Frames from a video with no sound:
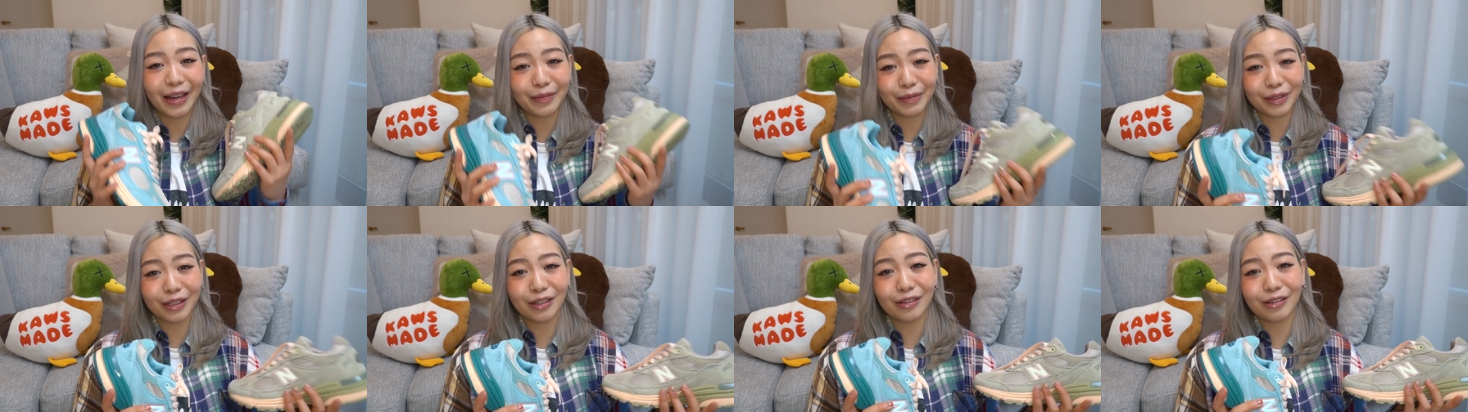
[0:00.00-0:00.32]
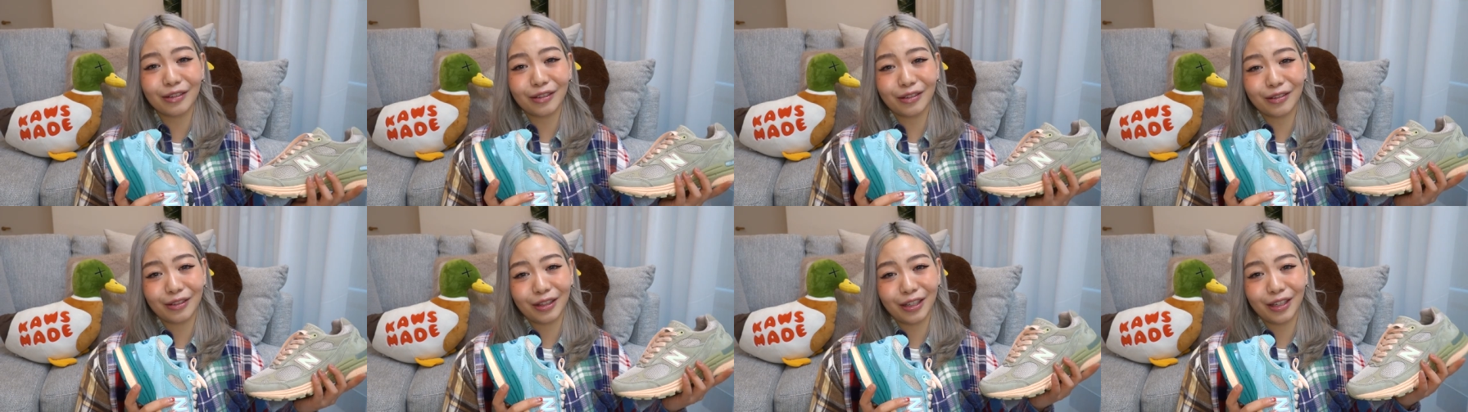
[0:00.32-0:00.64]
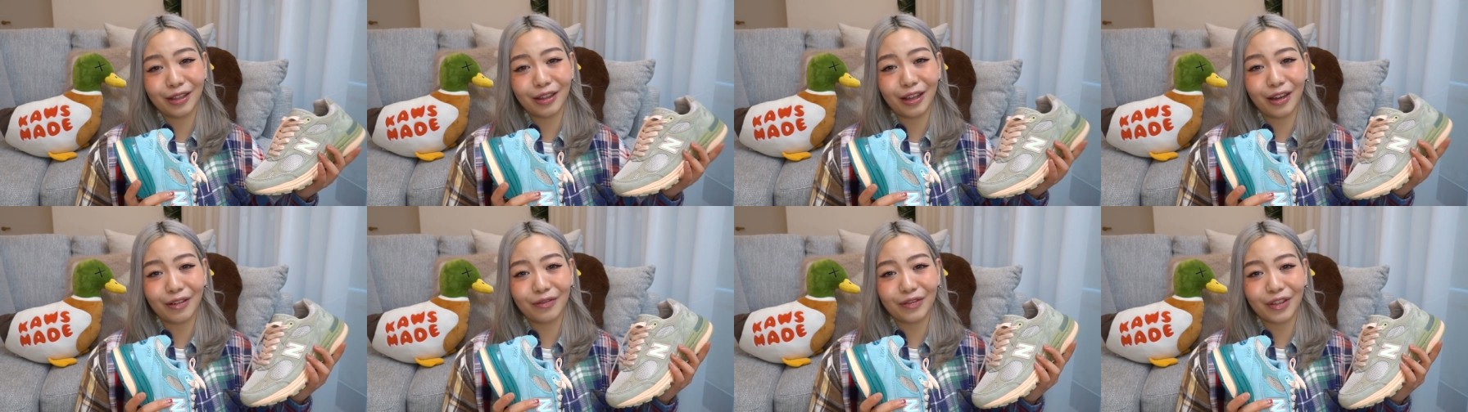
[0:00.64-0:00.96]
absolutely
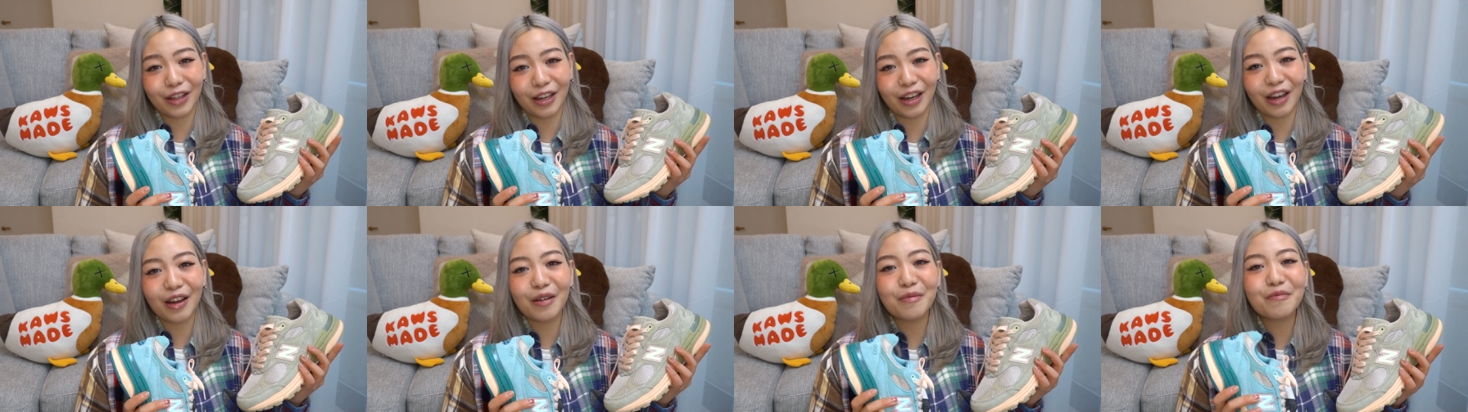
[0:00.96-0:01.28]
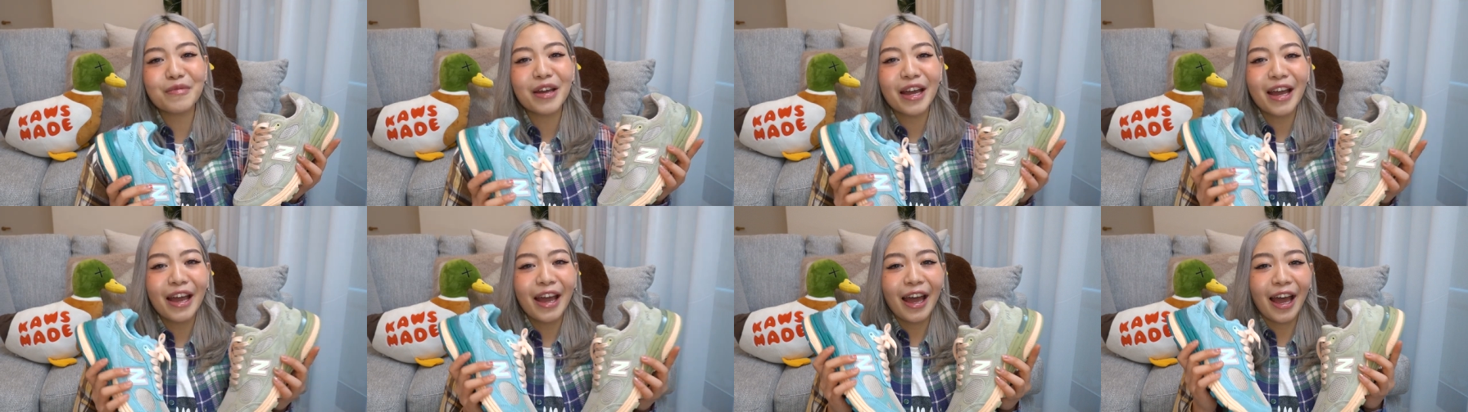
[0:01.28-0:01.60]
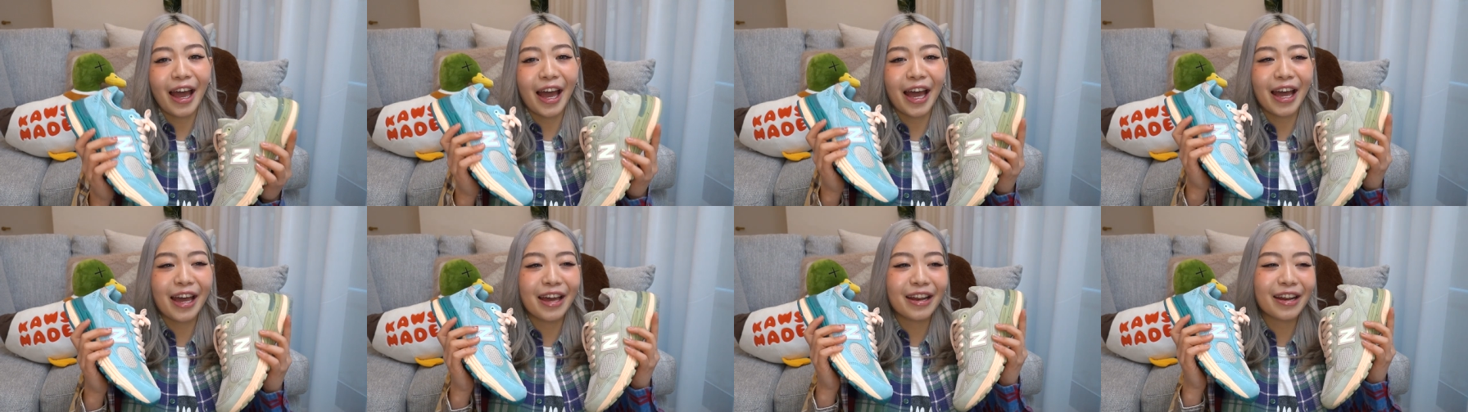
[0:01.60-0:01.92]
love them.
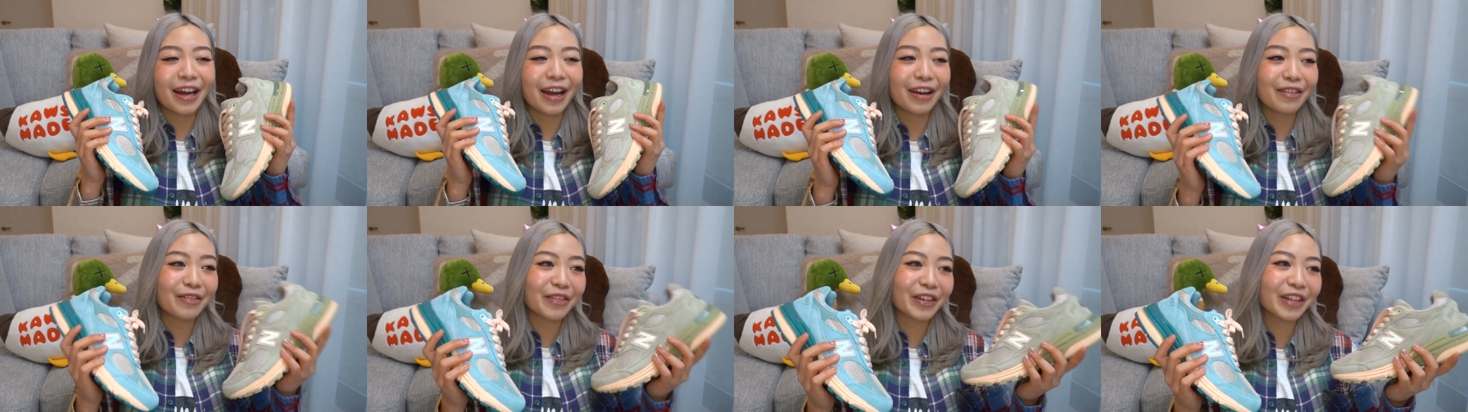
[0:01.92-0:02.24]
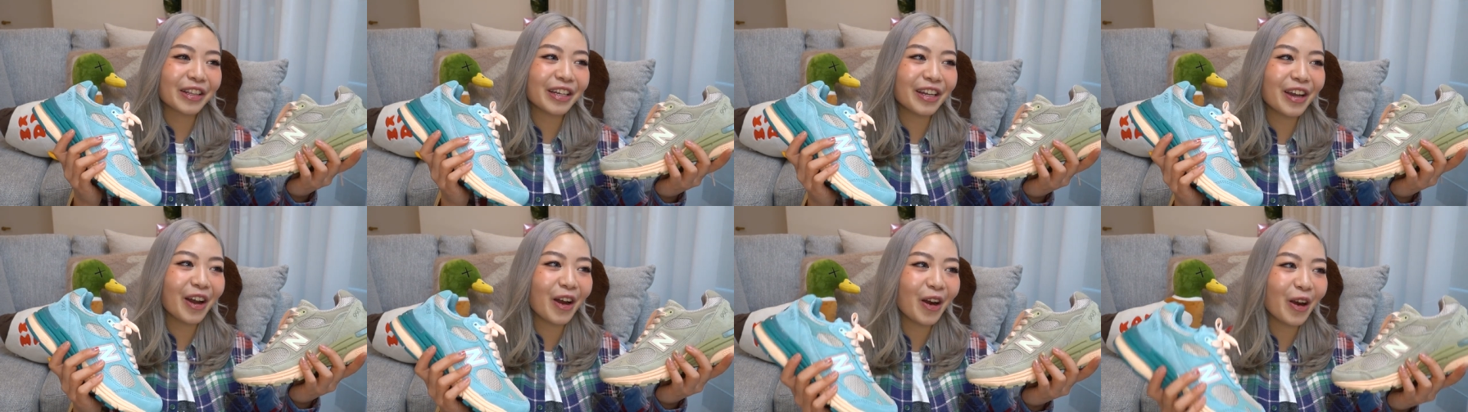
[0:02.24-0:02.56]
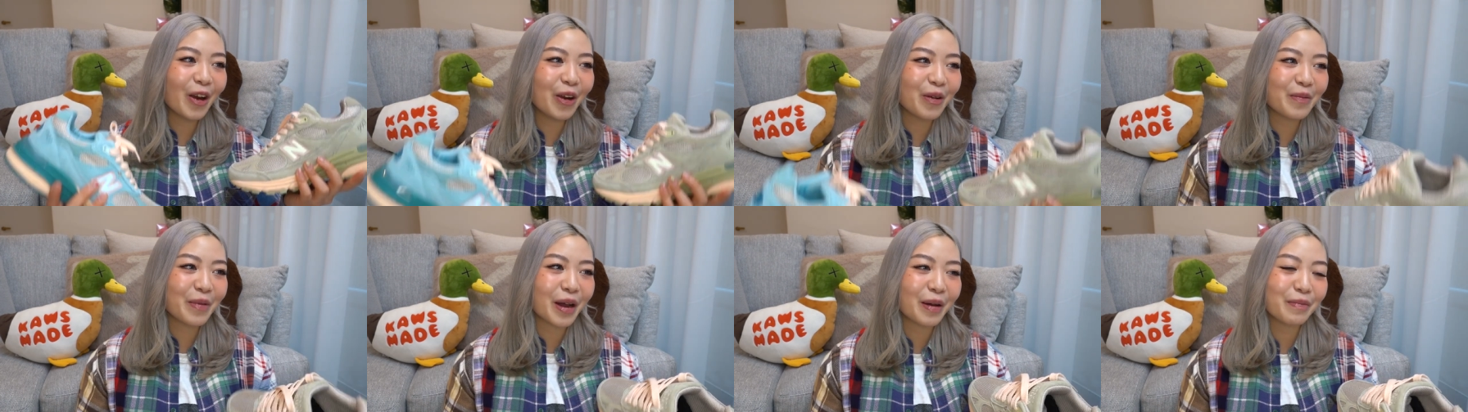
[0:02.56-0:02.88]
And I really hope